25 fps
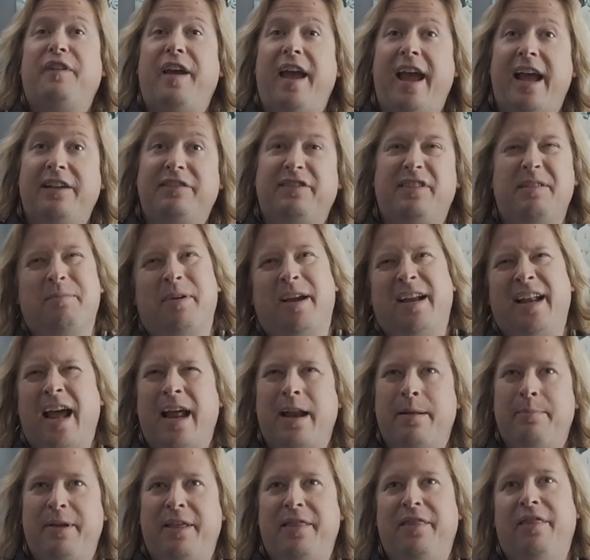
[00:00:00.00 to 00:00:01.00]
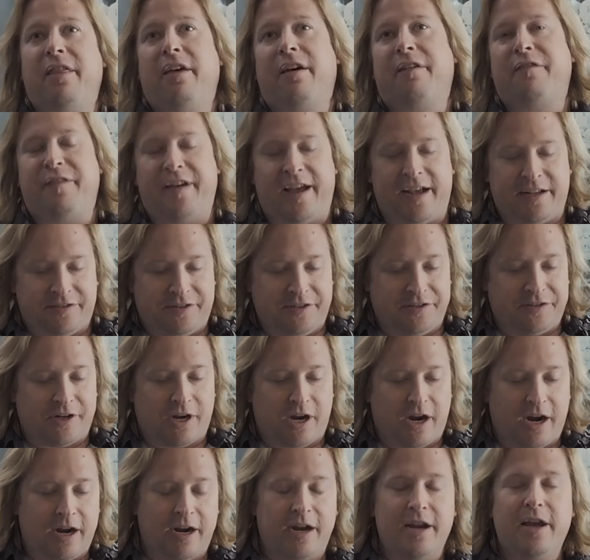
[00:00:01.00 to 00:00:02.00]
fast. It might not have been the fastest
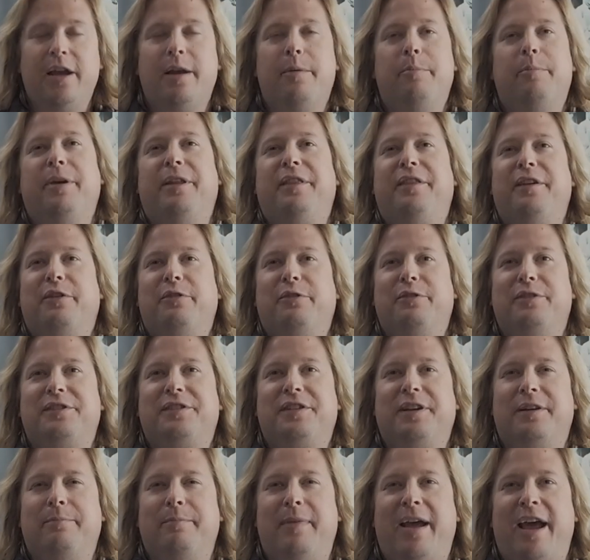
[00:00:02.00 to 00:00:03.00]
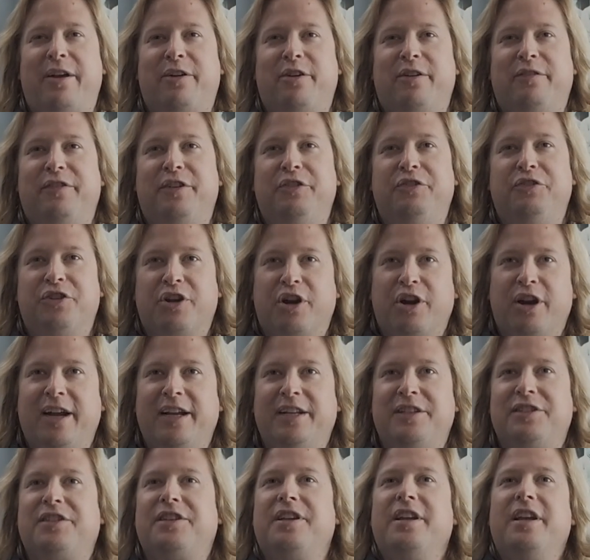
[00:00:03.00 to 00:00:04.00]
car, but there was a matter of
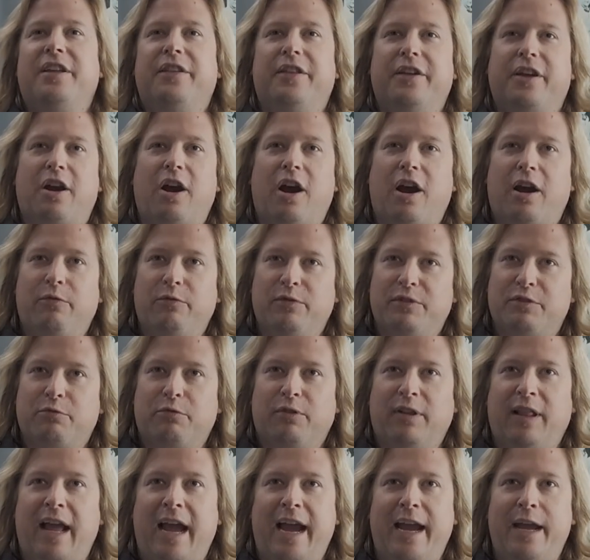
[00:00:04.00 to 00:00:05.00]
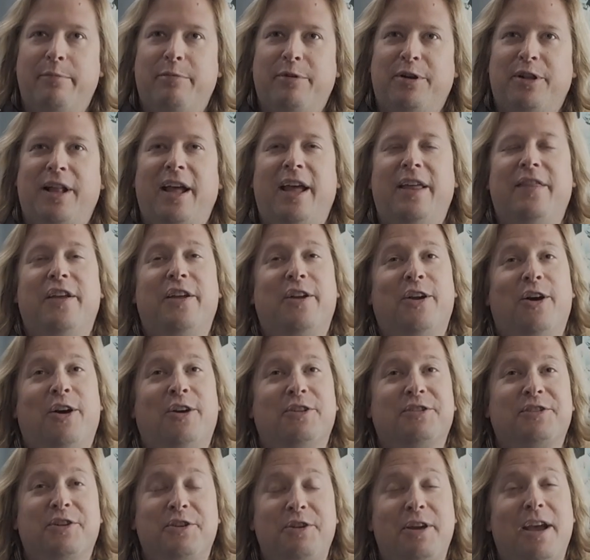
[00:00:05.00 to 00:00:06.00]
endurance. The car was reliable, and then
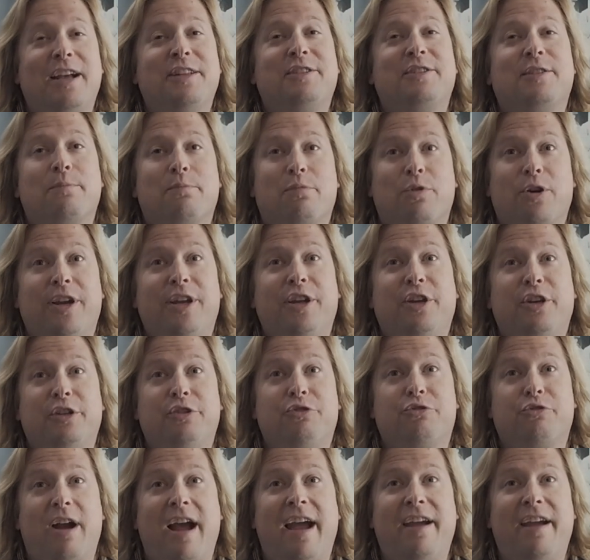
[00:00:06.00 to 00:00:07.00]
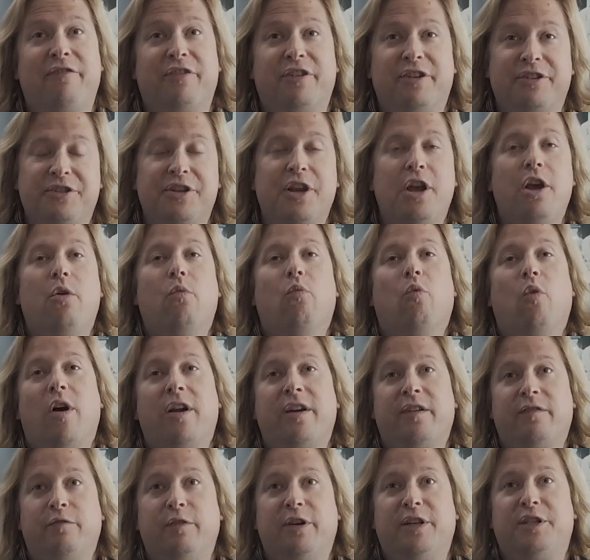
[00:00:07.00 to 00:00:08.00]
also you had some pretty good drivers, one
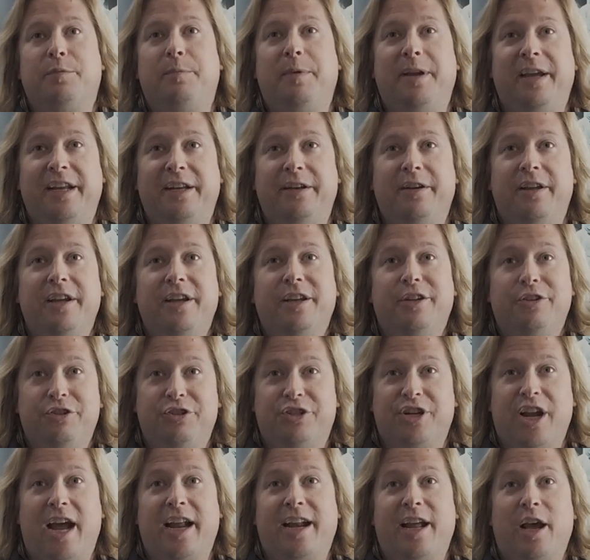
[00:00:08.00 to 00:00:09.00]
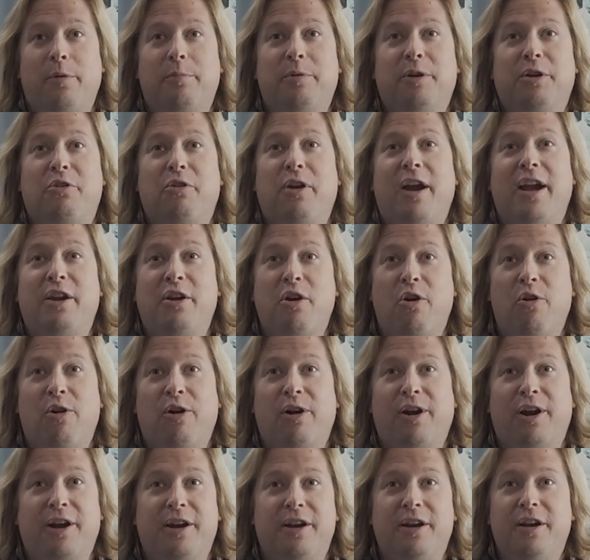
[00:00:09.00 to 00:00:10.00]
of which being Jean-Albert
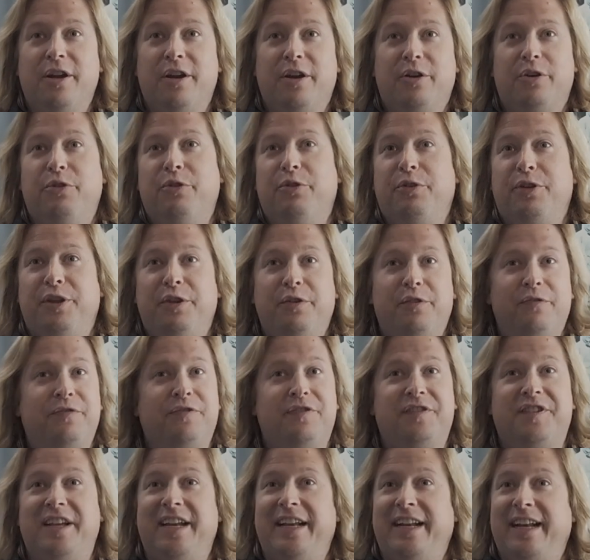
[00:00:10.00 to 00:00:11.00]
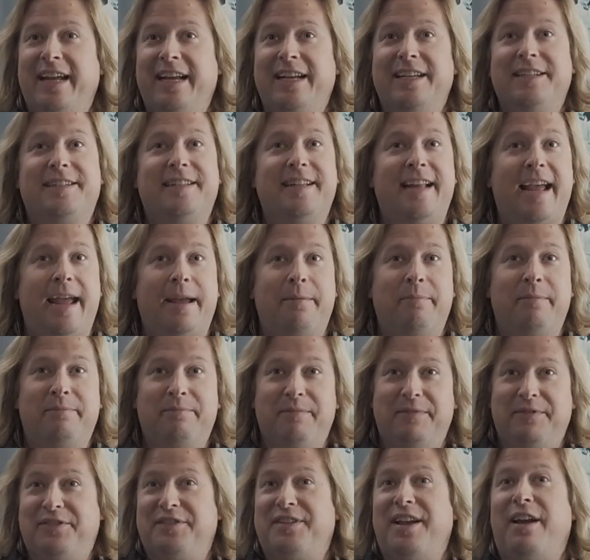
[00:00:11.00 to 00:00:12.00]
Gregor, who you've seen his name
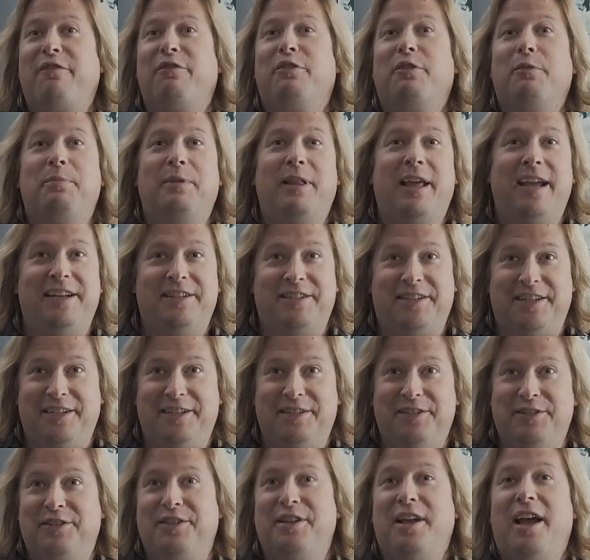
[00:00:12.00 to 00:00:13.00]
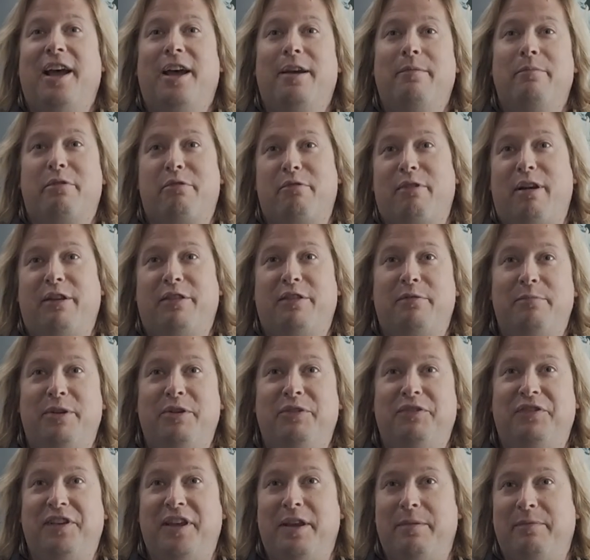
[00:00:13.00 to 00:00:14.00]
several places throughout the
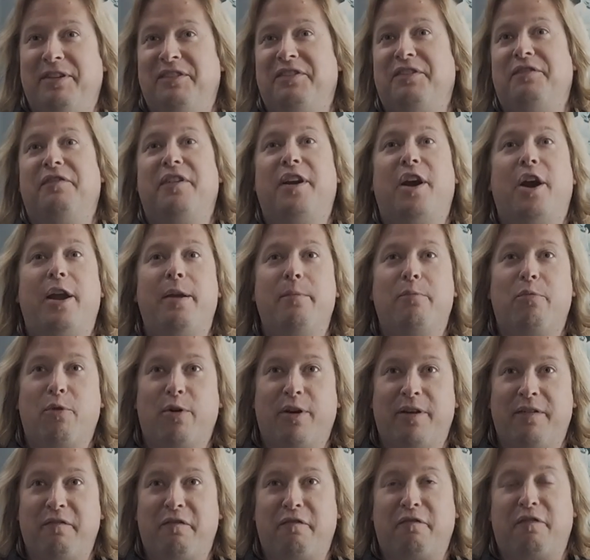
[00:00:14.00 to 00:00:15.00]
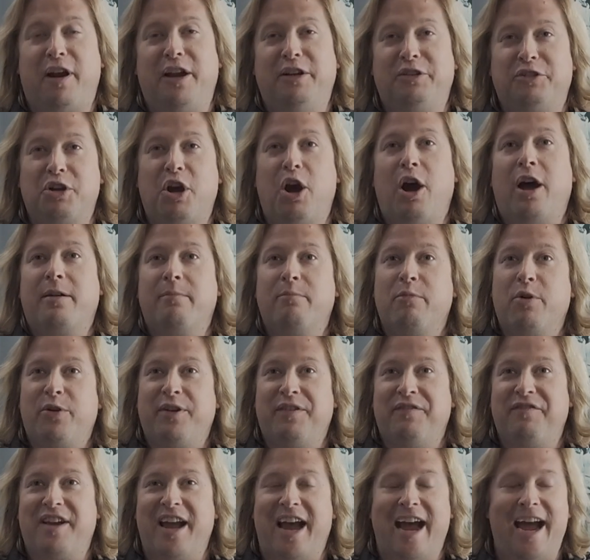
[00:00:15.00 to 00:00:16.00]
museum. He's a very important French
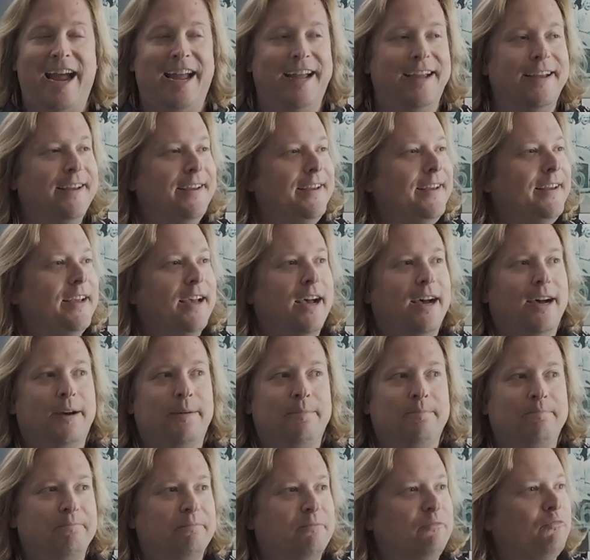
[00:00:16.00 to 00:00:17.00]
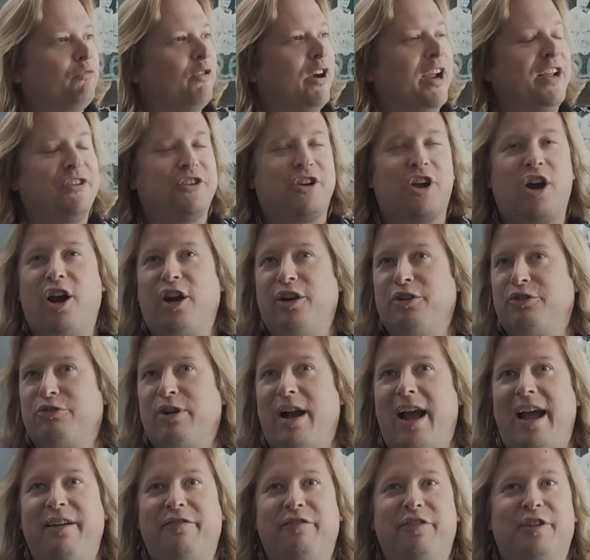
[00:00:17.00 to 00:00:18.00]
automotive guy. Race car
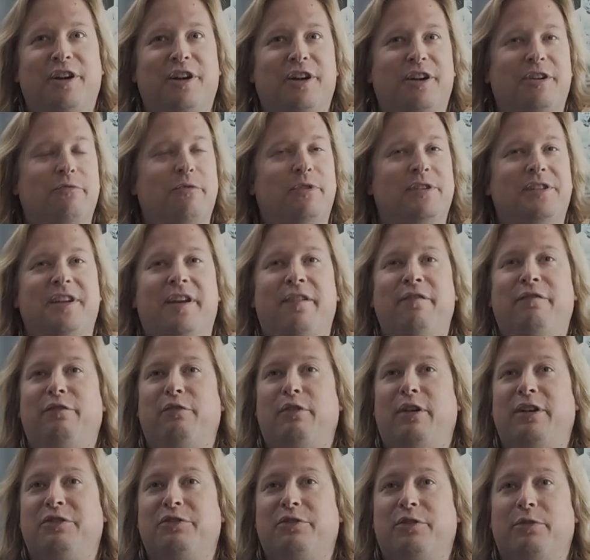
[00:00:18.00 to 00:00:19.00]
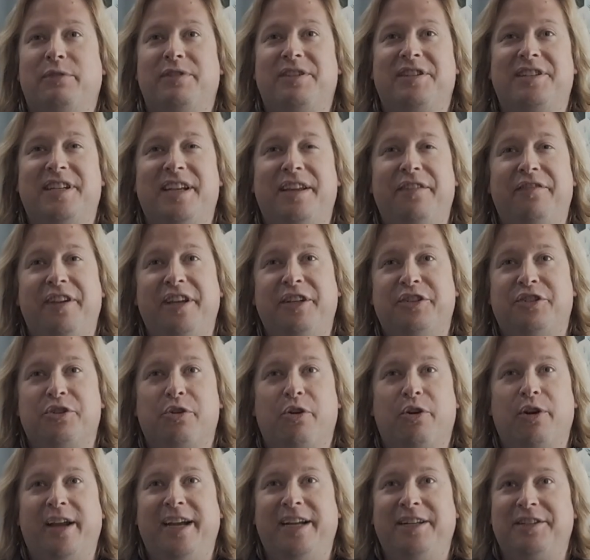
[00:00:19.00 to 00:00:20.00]
driver, was influential with CV
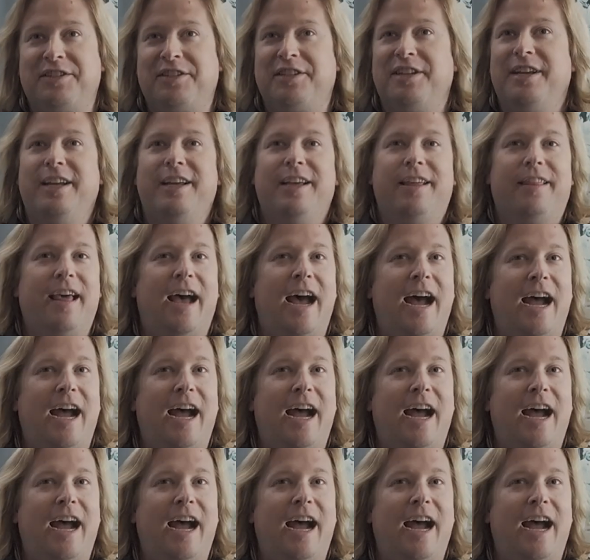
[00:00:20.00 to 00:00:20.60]
joints. The